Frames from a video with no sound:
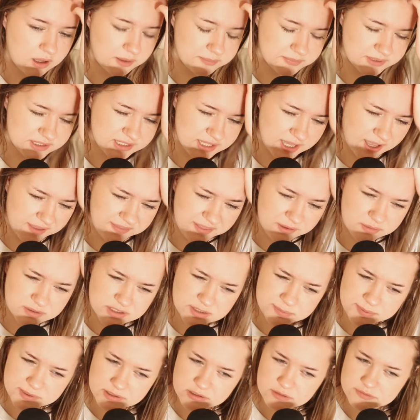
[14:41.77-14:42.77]
Yeah, there was
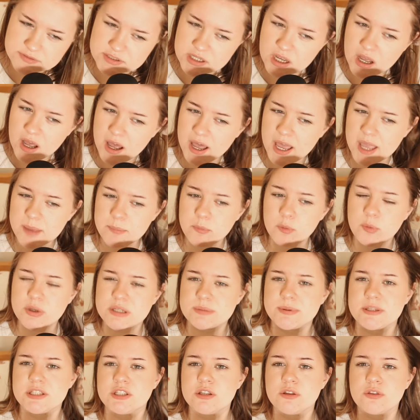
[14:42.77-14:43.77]
a period of time where
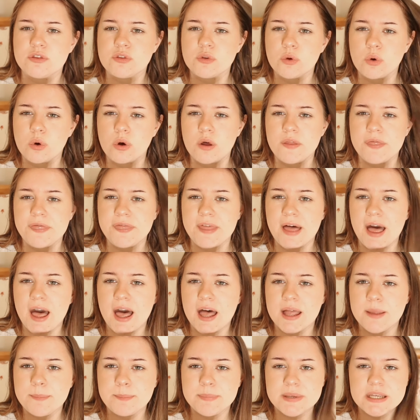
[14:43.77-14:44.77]
Spencer thought
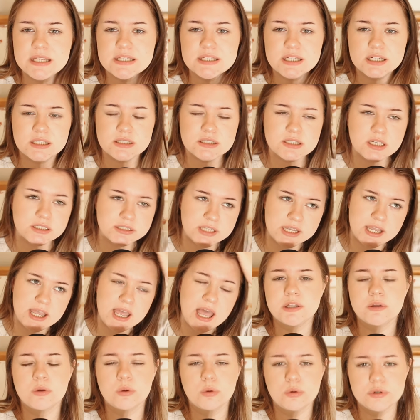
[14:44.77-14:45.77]
that Peter had done it,
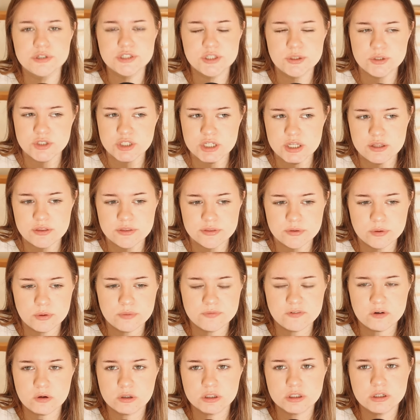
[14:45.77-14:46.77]
and also she thought
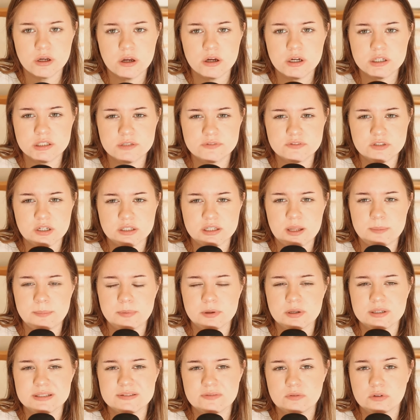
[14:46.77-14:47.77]
Veronica could have done it
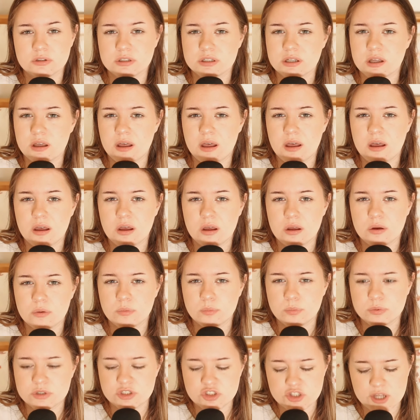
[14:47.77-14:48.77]
because Veronica
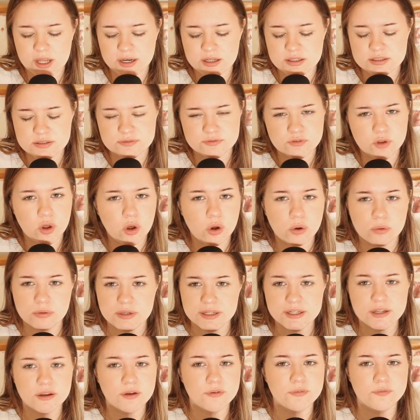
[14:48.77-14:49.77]
was jealous of the whole
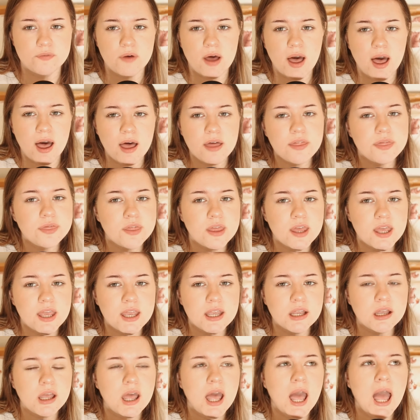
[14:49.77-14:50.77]
like affair
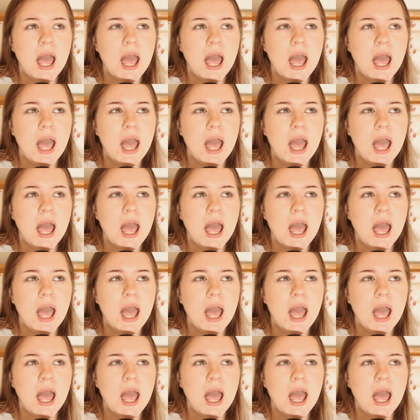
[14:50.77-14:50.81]
thing,